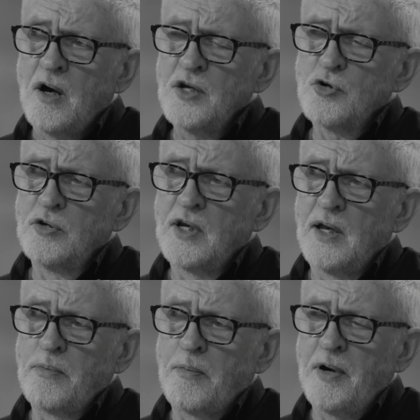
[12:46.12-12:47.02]
I joined the
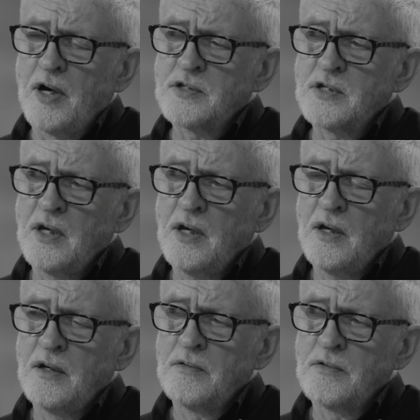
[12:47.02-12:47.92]
Labour Party
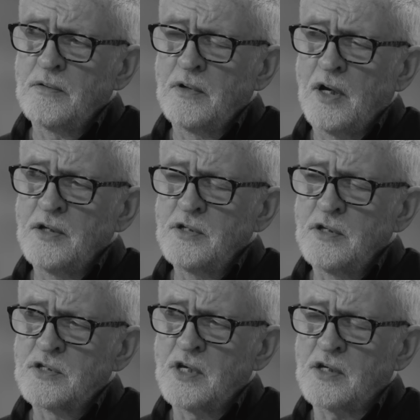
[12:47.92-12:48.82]
in the
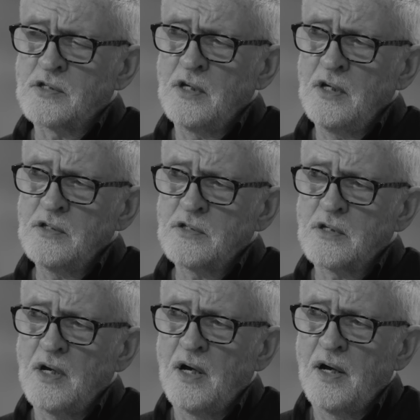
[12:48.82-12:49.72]
1960s.
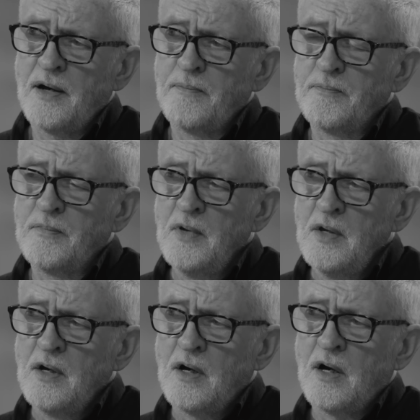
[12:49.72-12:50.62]

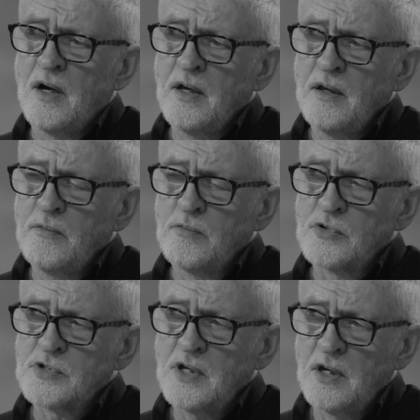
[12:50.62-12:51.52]
I
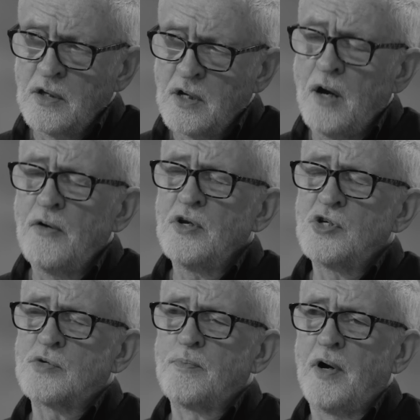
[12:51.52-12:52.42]
was
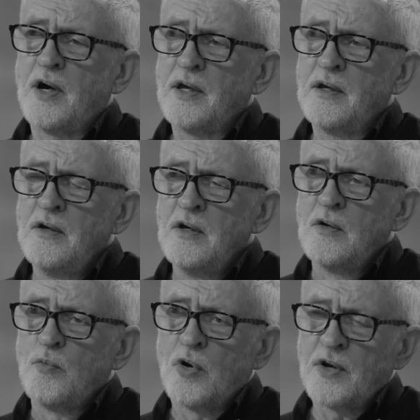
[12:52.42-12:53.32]
encouraged by
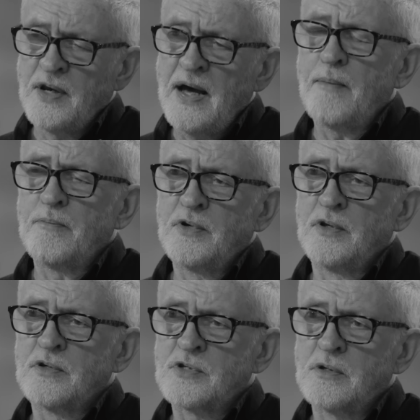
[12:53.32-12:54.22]
what had happened
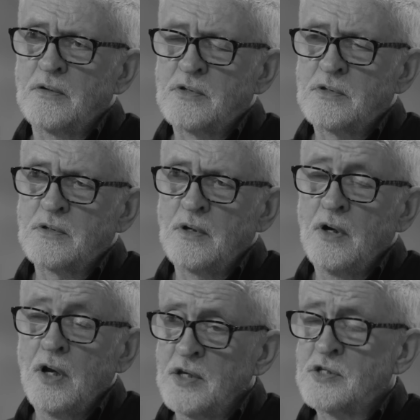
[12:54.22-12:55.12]
in the
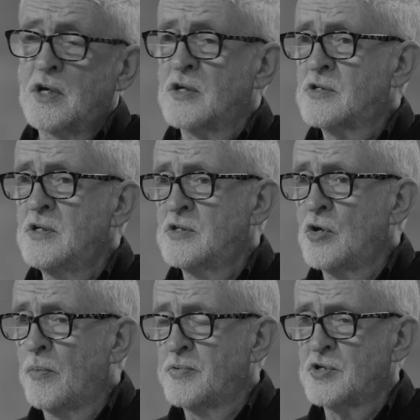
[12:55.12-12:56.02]
early 60s in
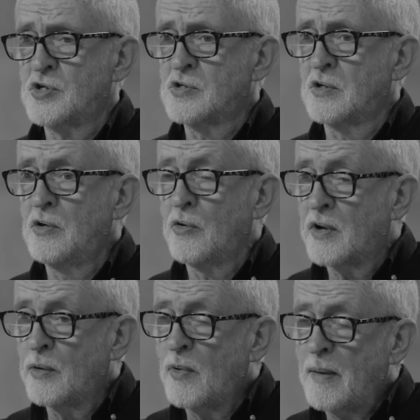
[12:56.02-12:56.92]
opposition to
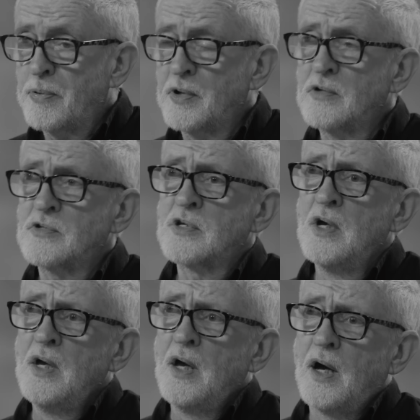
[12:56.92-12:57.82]
nuclear weapons.
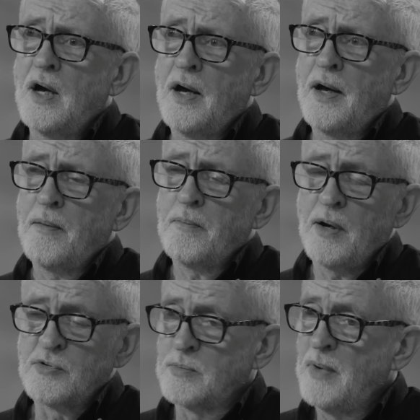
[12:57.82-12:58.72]
I
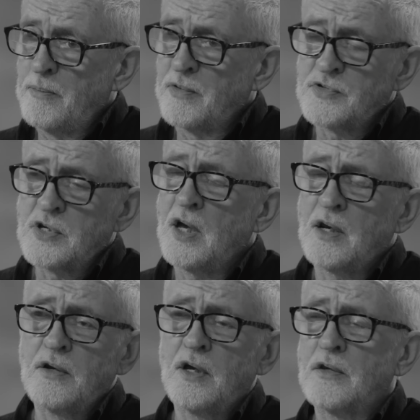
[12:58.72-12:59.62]
was a member of
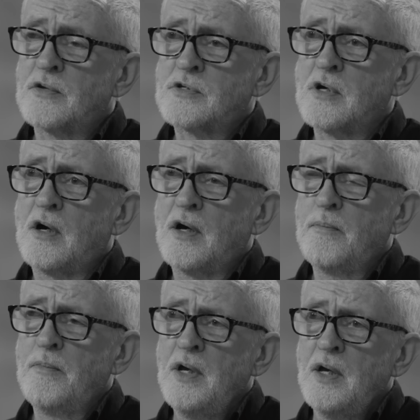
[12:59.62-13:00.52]
CND at the
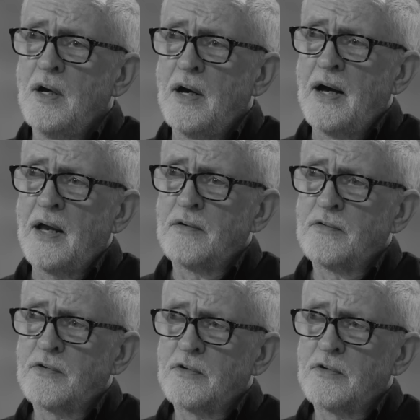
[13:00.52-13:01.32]
time, and